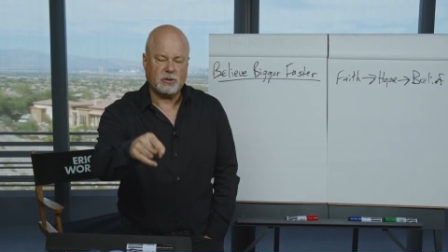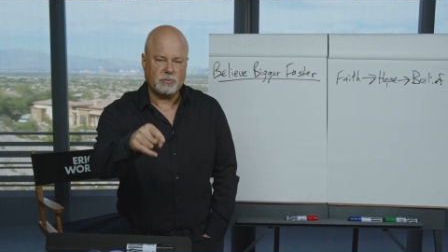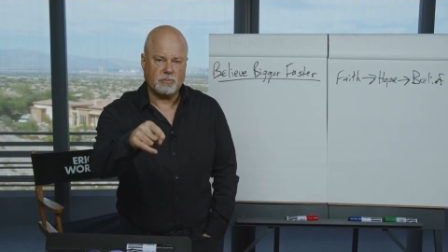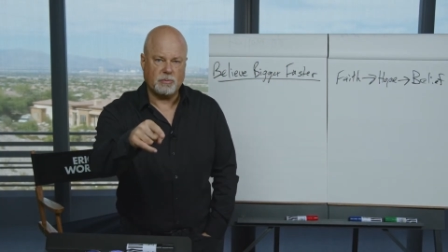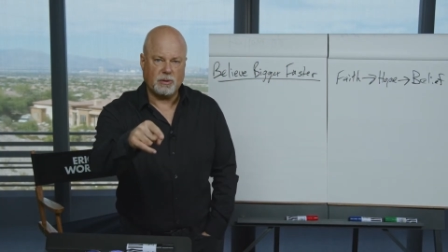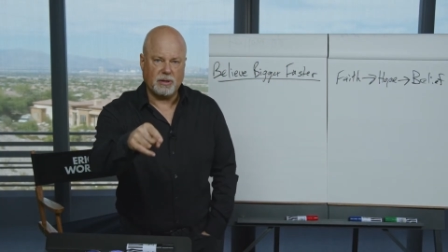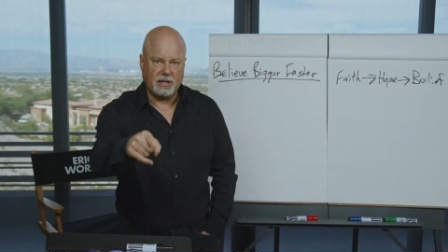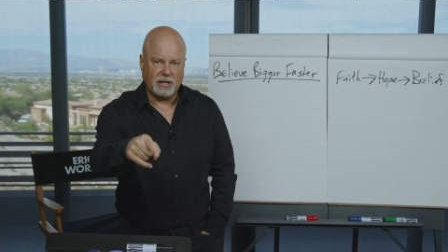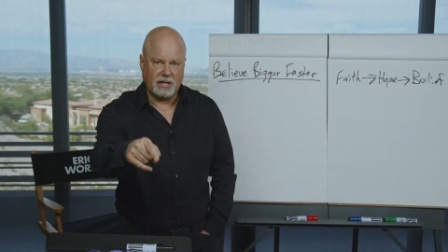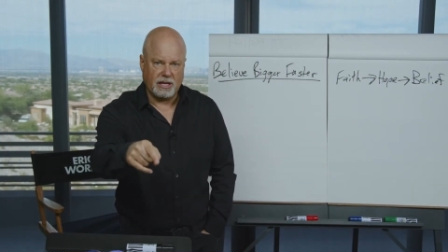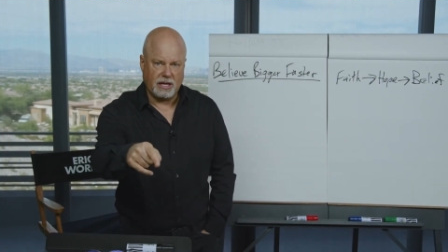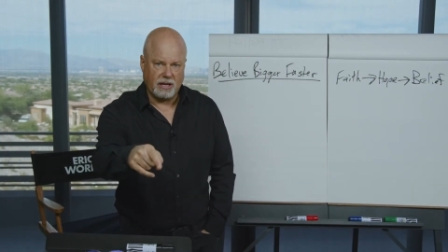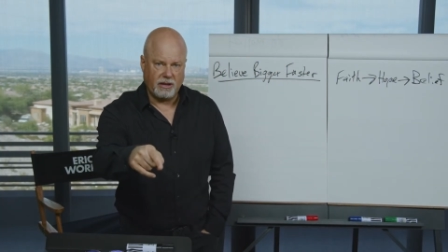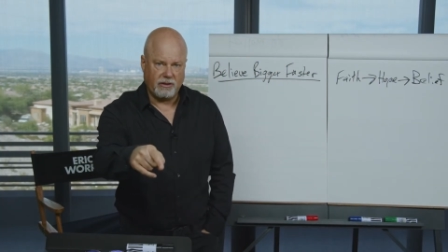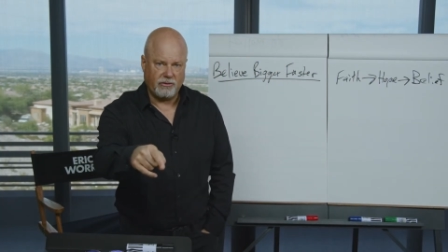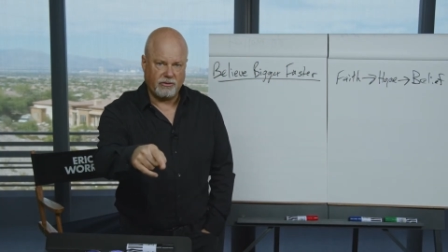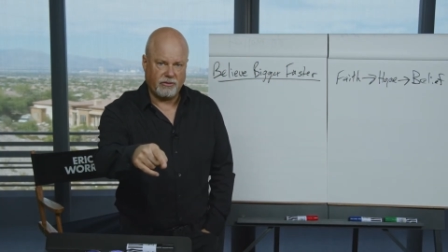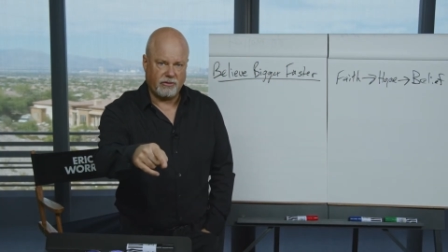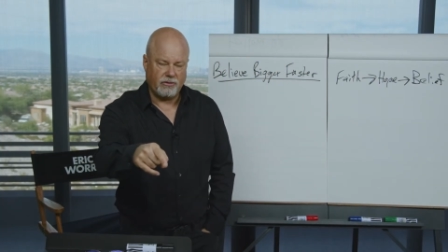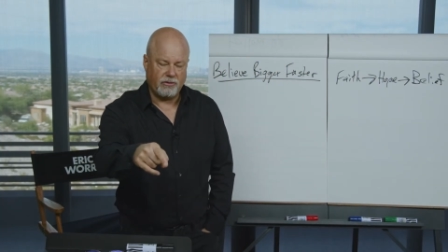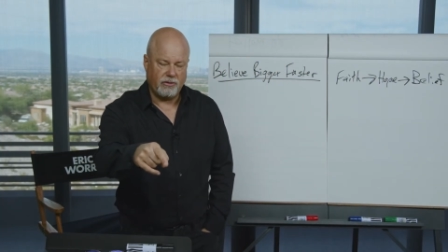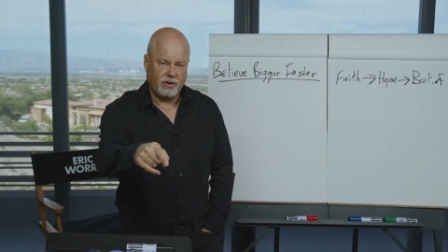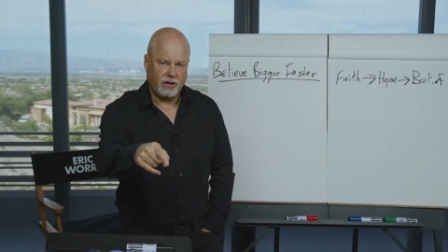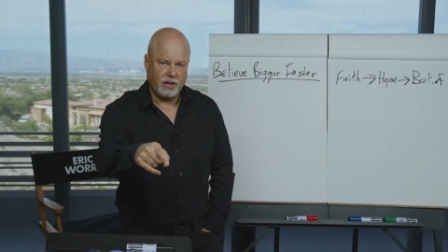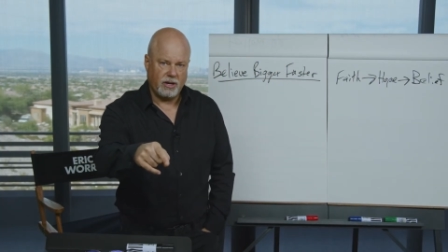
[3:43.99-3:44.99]

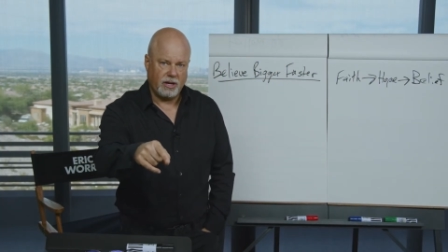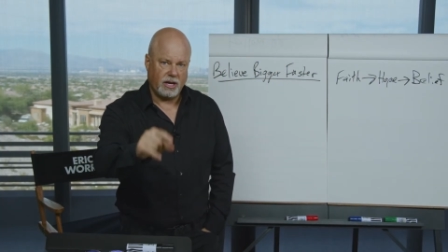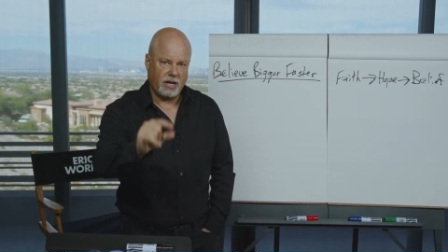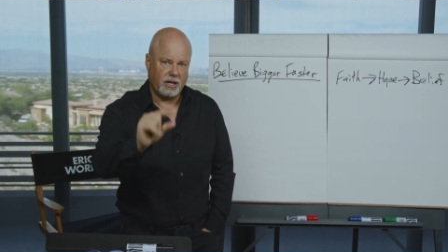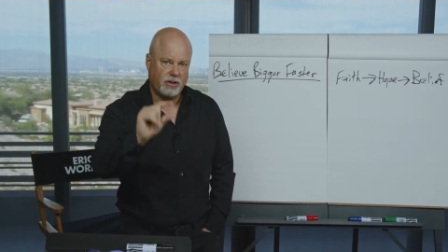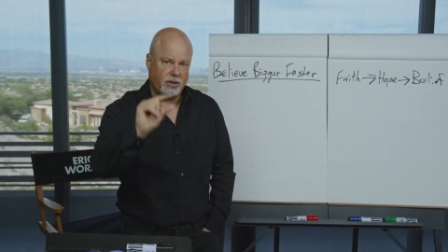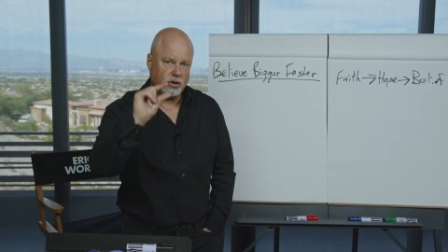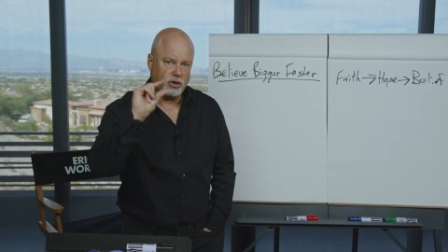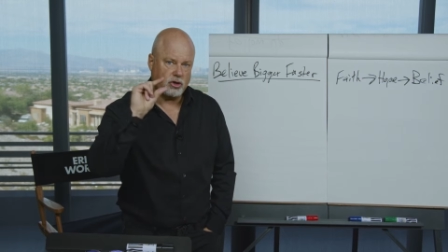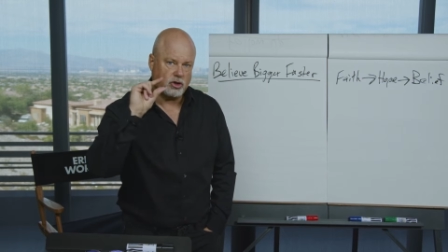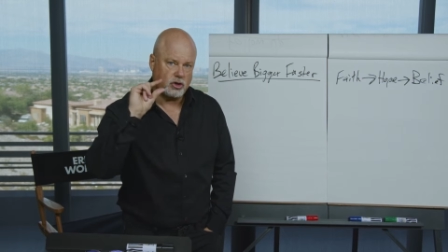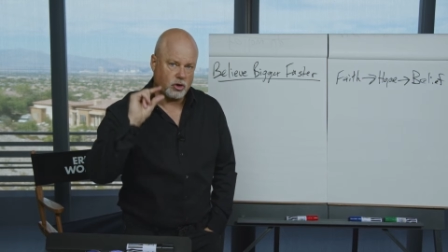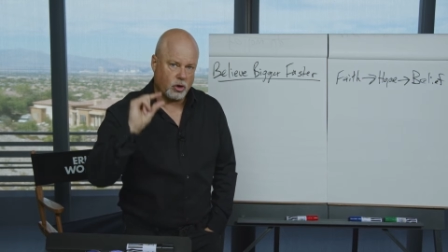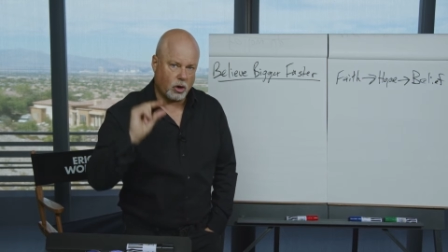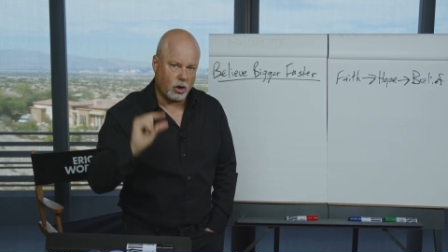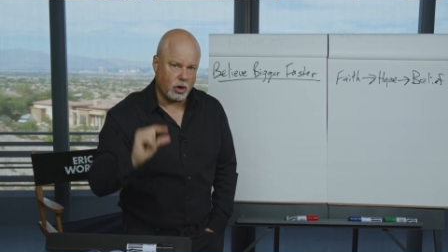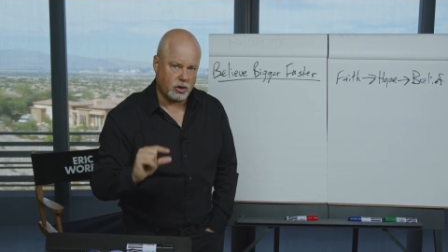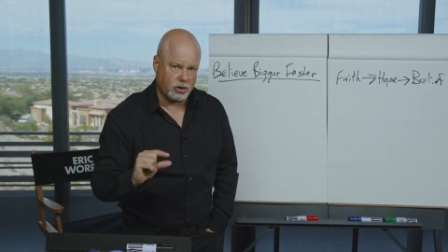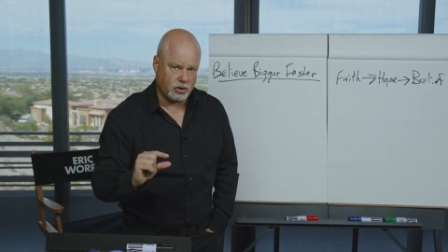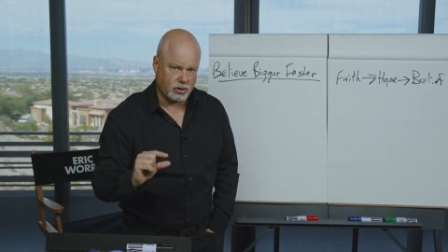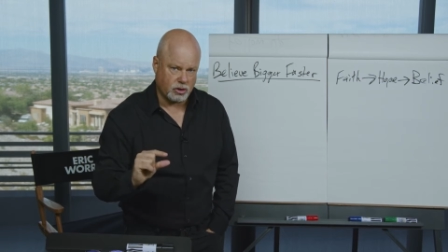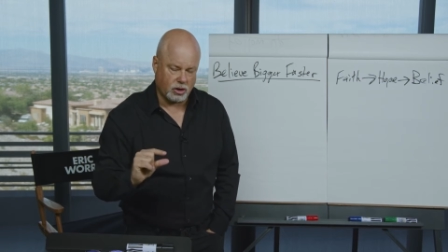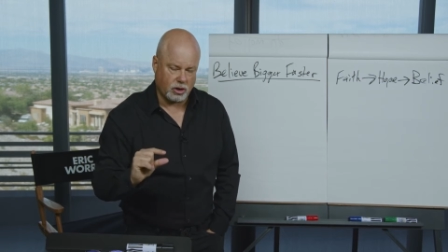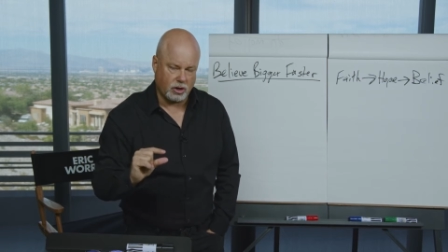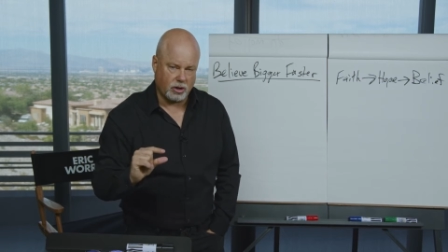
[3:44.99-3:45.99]
belief in the
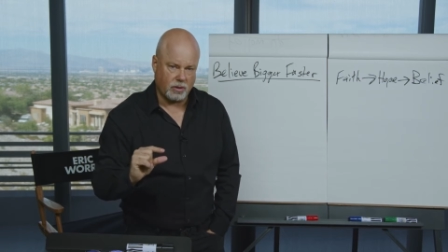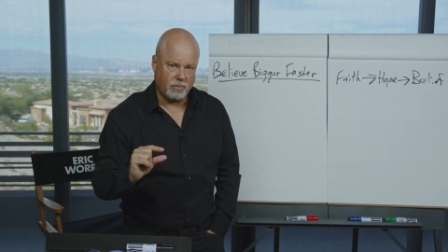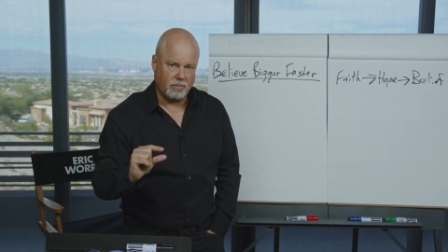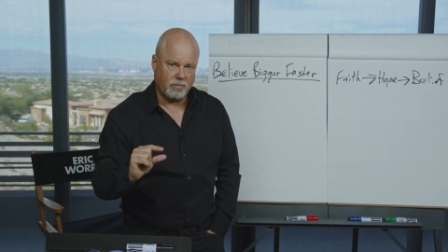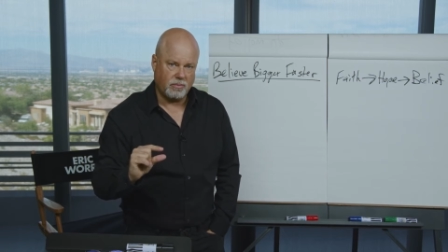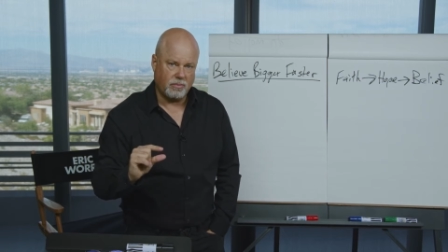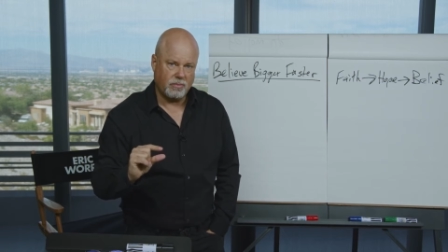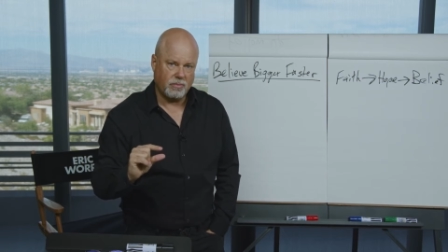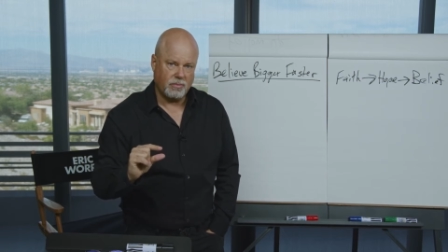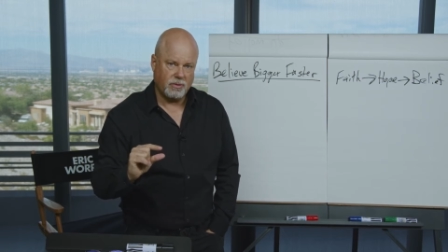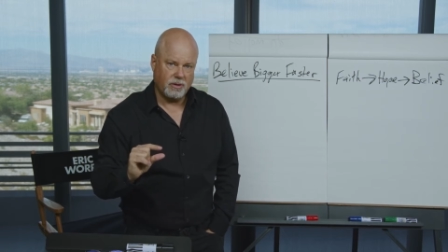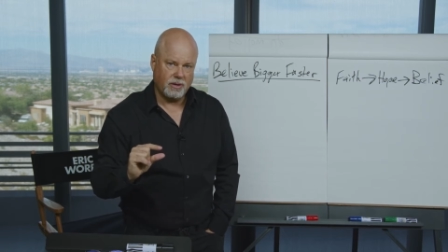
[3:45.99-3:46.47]
short term,